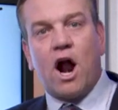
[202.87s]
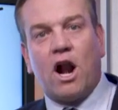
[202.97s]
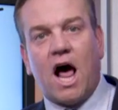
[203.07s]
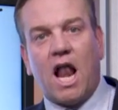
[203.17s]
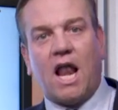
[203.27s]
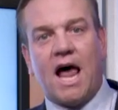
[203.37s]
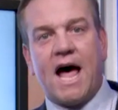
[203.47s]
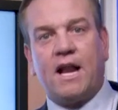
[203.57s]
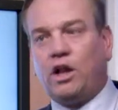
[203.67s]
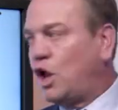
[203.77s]
are a
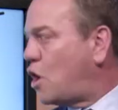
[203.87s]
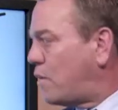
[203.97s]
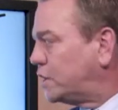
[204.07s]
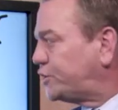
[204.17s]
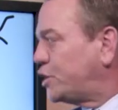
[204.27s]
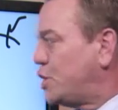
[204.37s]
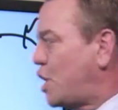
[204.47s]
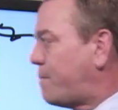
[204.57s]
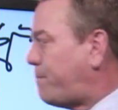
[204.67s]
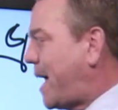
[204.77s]
lot lower, so
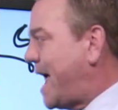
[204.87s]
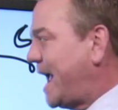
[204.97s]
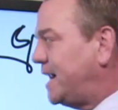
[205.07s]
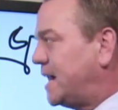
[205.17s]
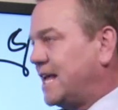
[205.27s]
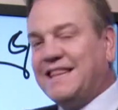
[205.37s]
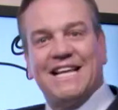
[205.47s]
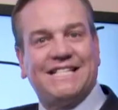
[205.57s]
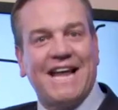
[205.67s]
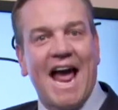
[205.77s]
you're buying
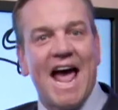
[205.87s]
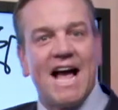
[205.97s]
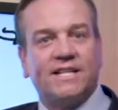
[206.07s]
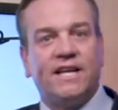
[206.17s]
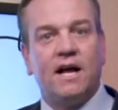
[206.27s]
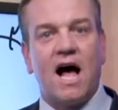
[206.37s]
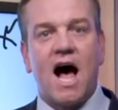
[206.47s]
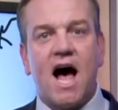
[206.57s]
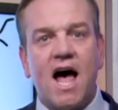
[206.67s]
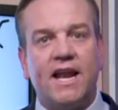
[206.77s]
the tax
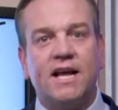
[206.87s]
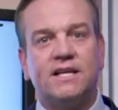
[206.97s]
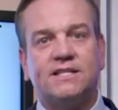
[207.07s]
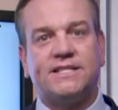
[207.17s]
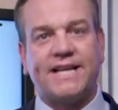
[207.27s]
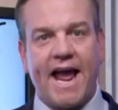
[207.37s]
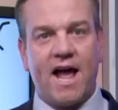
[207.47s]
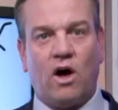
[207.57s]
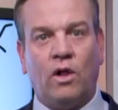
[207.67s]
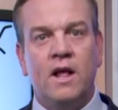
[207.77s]
on
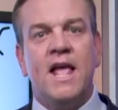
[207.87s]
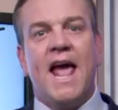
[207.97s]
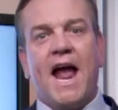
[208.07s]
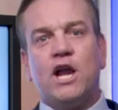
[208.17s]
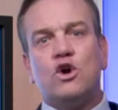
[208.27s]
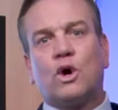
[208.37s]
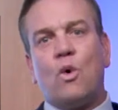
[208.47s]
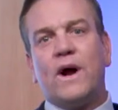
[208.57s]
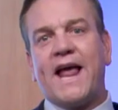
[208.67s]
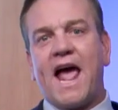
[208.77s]
sale. And you're
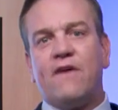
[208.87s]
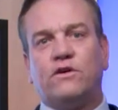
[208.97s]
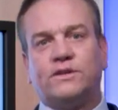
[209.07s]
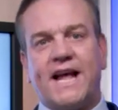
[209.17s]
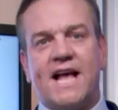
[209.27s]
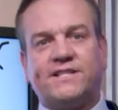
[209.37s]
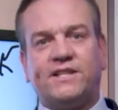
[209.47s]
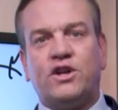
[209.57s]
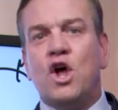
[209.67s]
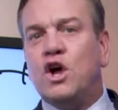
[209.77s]
going to have those
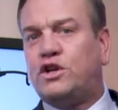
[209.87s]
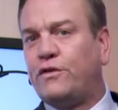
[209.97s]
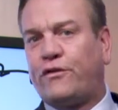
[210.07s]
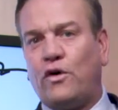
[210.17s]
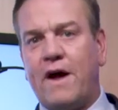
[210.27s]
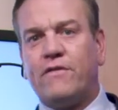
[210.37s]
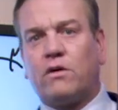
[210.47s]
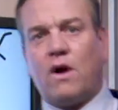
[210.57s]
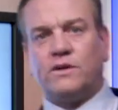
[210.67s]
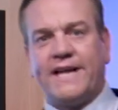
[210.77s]
assets to forever
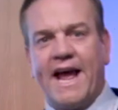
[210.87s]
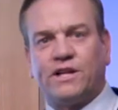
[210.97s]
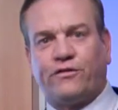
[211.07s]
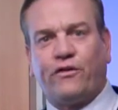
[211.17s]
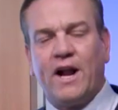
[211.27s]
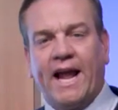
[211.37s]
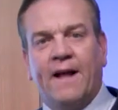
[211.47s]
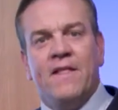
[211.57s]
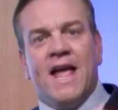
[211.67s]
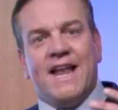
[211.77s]
grow tax free.
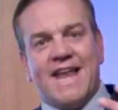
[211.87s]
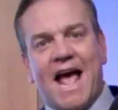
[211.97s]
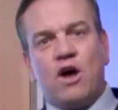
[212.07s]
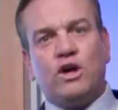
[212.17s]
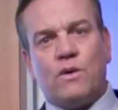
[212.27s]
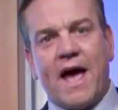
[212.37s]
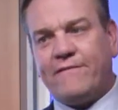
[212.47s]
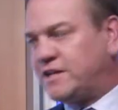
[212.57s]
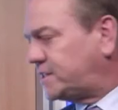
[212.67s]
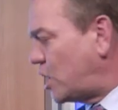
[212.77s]
Now you
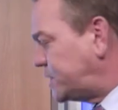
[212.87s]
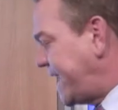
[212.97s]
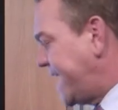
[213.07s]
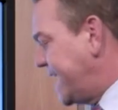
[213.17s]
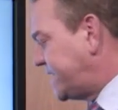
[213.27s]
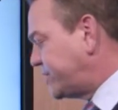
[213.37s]
have to start taking